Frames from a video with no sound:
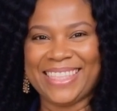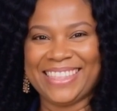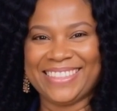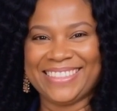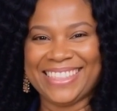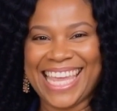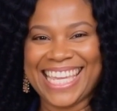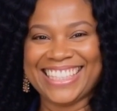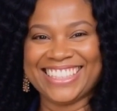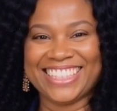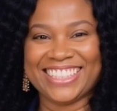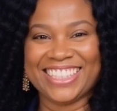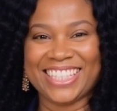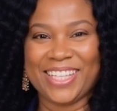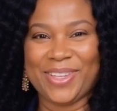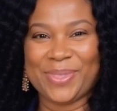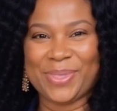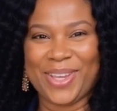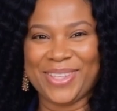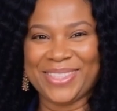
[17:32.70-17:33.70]
That's a
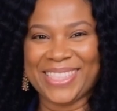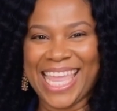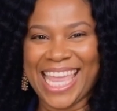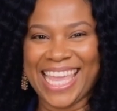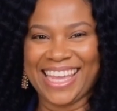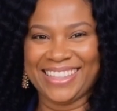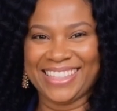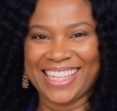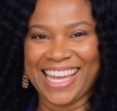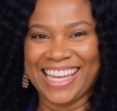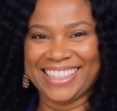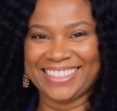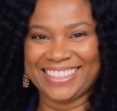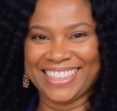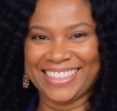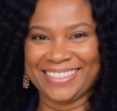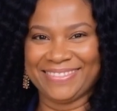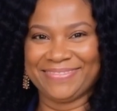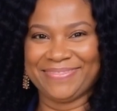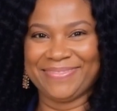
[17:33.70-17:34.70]
deal worth
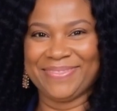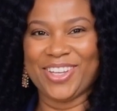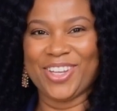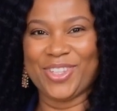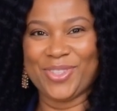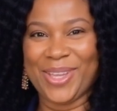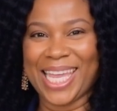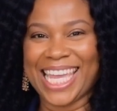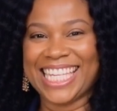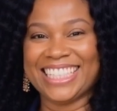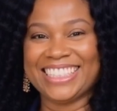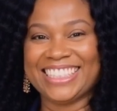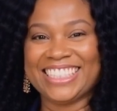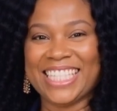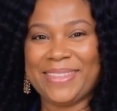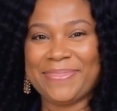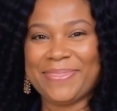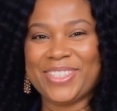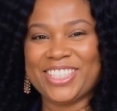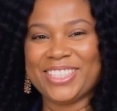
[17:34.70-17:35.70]
analyzing. Create a
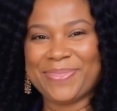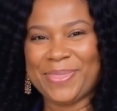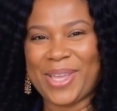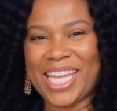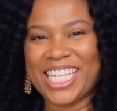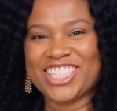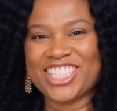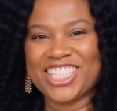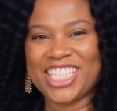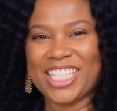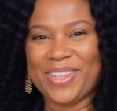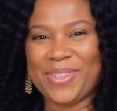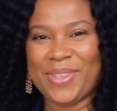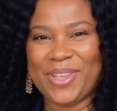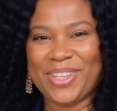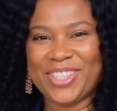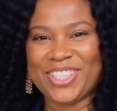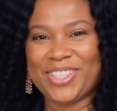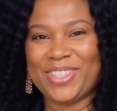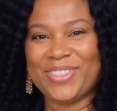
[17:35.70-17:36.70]
simple spreadsheet
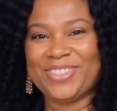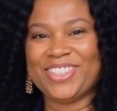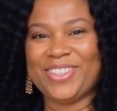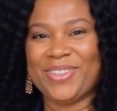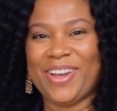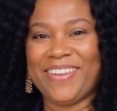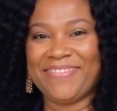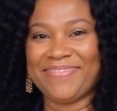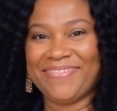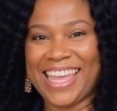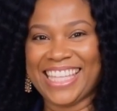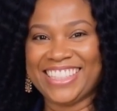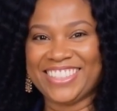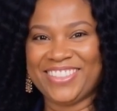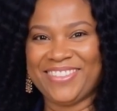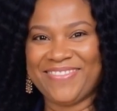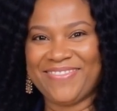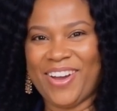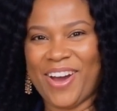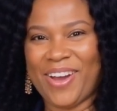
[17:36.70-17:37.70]
or use your
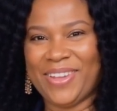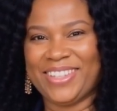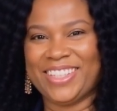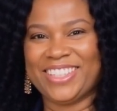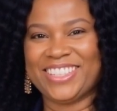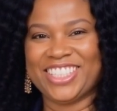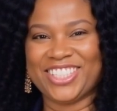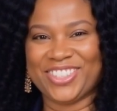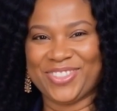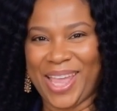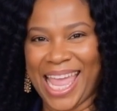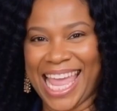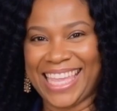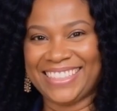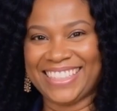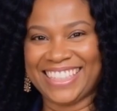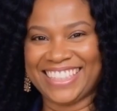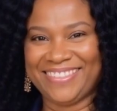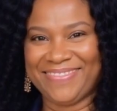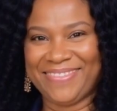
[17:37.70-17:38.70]
investor folder to track
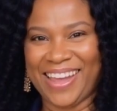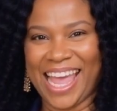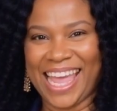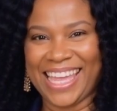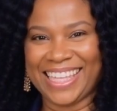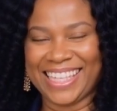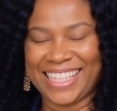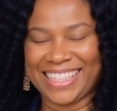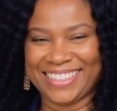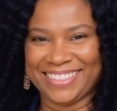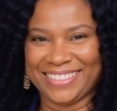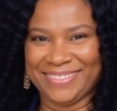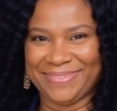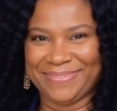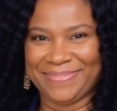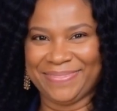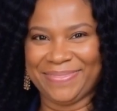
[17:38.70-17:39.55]
these findings.